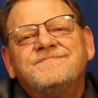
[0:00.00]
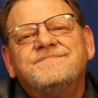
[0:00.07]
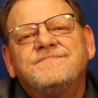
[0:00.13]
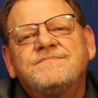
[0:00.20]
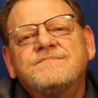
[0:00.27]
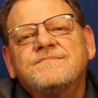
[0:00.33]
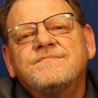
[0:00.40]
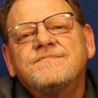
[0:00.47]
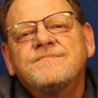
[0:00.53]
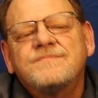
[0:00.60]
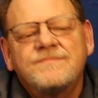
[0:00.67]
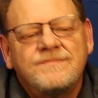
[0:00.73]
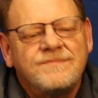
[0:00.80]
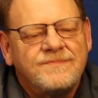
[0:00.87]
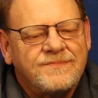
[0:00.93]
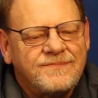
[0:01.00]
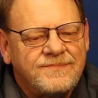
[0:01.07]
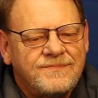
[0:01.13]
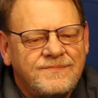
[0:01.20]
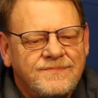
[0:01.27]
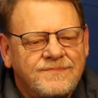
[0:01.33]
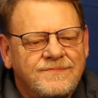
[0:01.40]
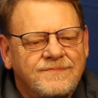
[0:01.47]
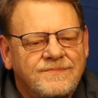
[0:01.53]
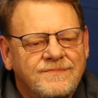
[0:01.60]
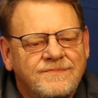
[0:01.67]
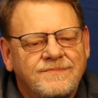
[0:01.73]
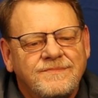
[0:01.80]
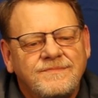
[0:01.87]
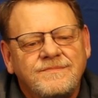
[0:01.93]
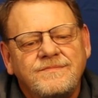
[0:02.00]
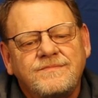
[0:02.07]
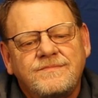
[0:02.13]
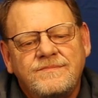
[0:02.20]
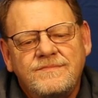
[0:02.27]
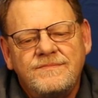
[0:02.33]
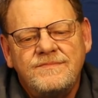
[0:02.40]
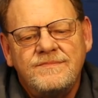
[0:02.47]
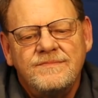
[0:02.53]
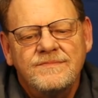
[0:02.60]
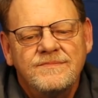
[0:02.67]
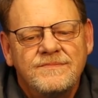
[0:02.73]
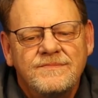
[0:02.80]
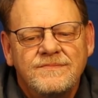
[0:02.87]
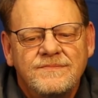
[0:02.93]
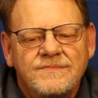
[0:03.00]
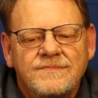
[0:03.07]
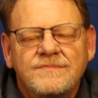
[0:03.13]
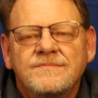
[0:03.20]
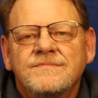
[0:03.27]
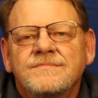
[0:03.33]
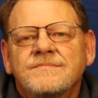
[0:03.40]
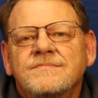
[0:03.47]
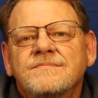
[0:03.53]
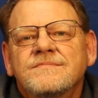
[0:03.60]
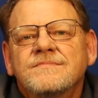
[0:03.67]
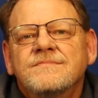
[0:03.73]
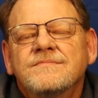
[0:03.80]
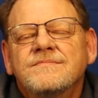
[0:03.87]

No words are spoken by the person on screen.